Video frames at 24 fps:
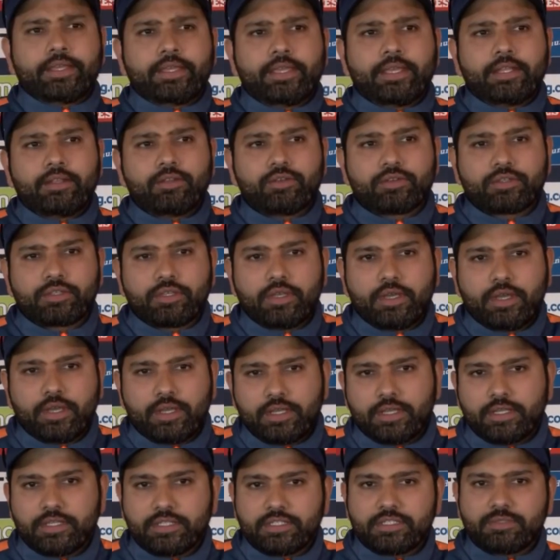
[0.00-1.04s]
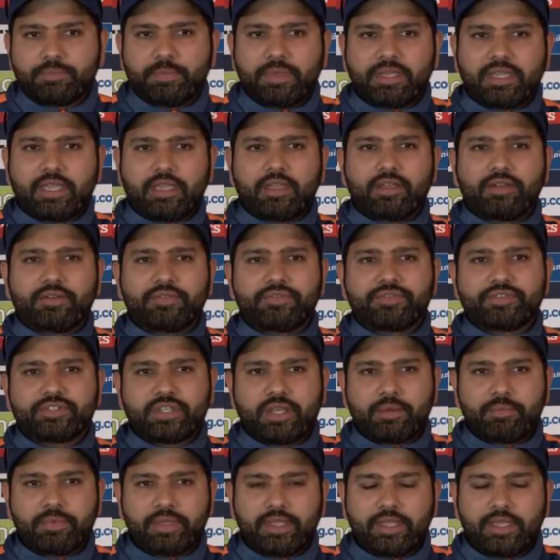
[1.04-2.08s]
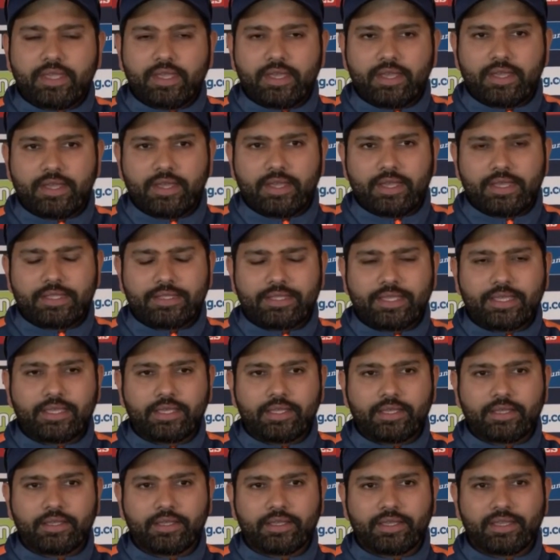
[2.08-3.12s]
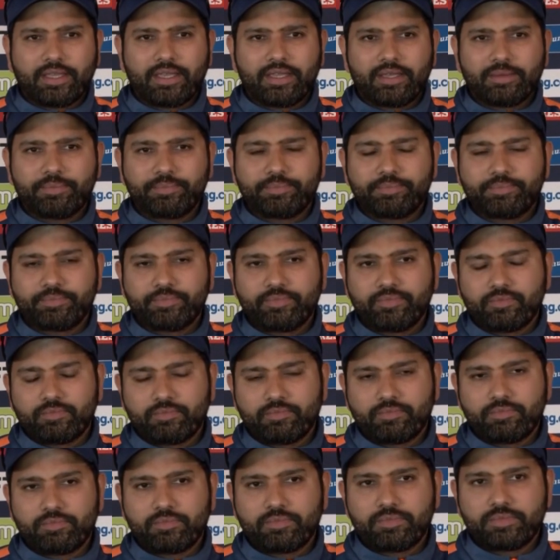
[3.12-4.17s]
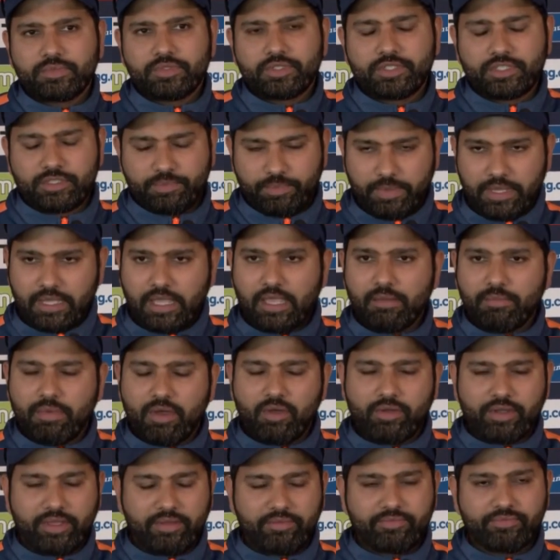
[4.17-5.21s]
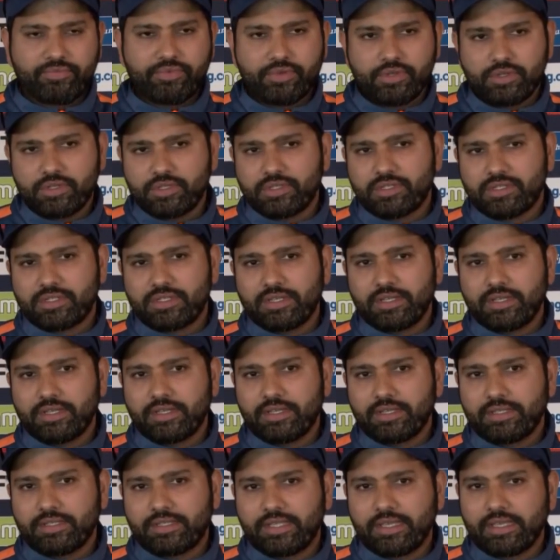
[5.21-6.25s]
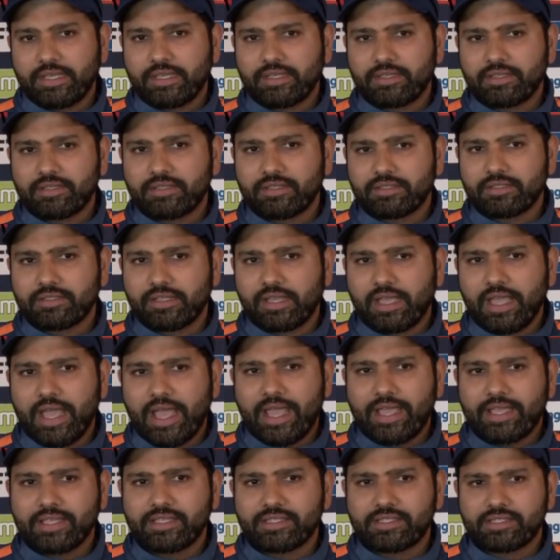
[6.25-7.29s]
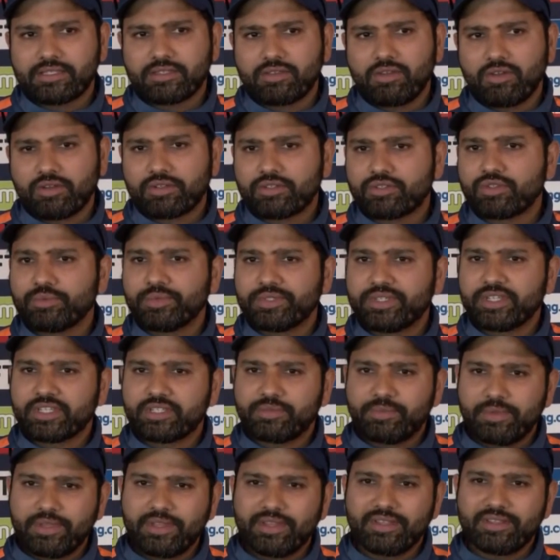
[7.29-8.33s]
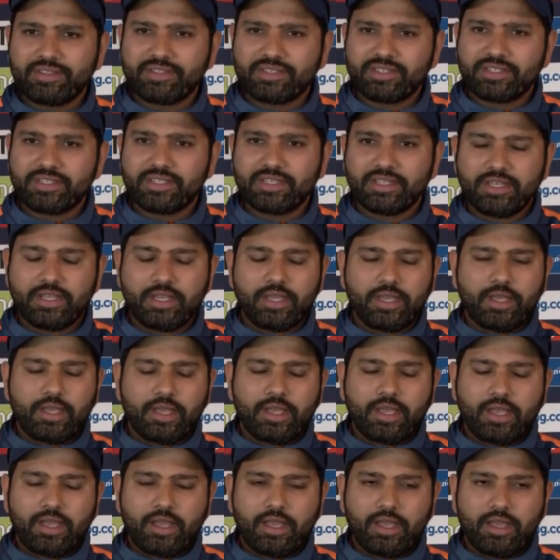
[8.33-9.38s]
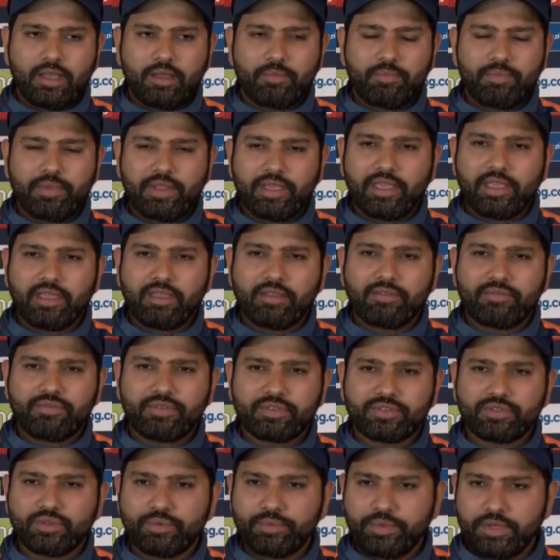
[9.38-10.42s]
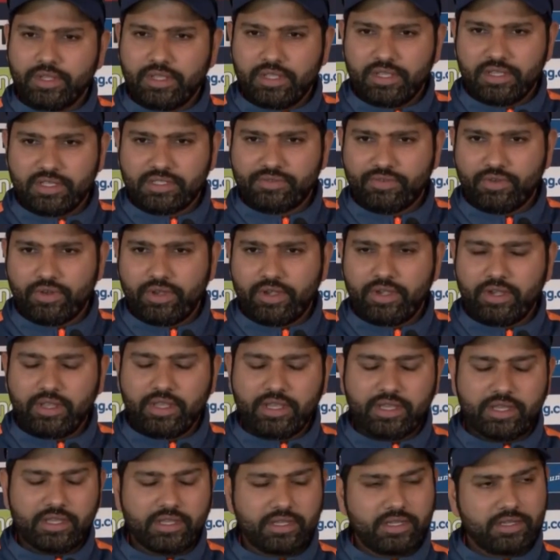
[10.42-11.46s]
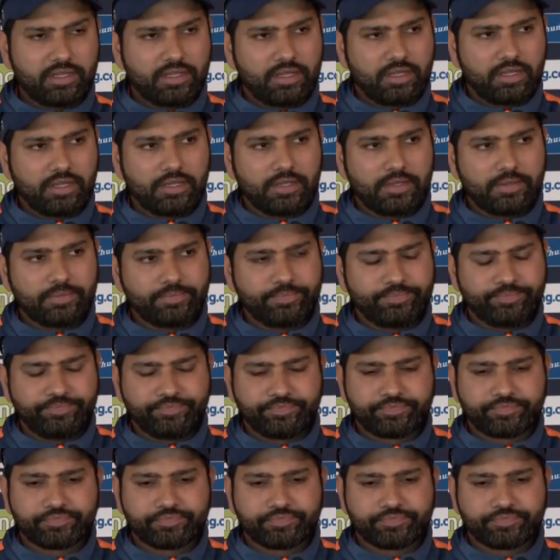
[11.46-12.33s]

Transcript: Yeah, look, uh, speaking of Shami, I think, yeah, just speaking about him first, uh, I think the guy's got so much experience uh, playing for so many years for India. Um,